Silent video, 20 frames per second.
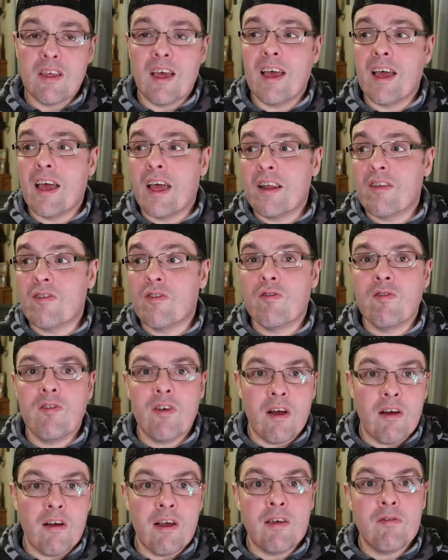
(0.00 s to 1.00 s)
And it's
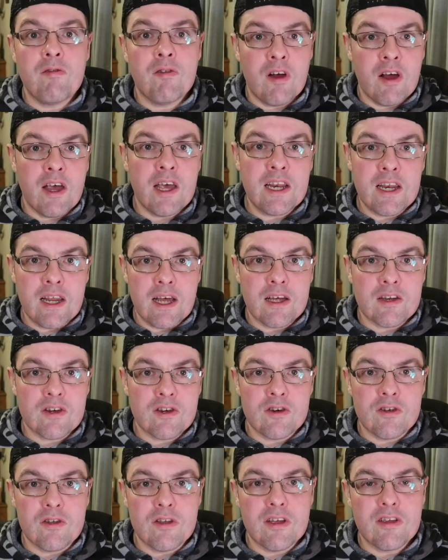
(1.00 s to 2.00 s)
very, very
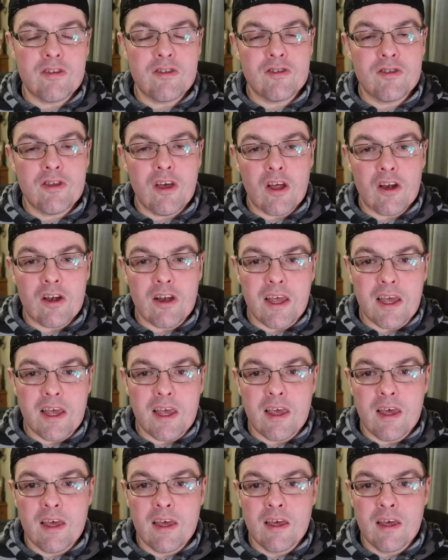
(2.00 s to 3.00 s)
natural. It's not
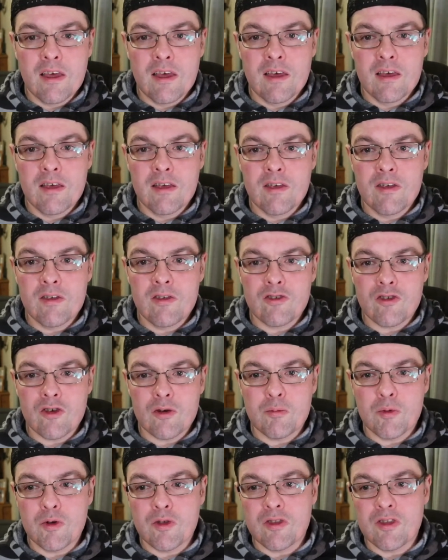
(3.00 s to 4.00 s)
like
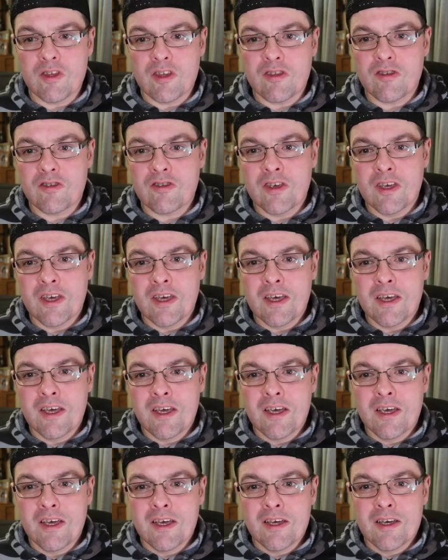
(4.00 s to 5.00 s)
someone that's,
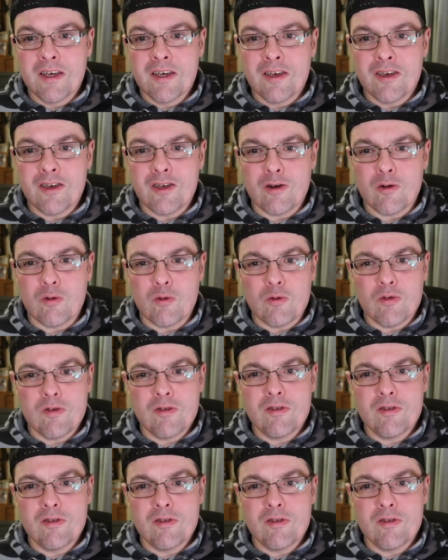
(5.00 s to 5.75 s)
you know,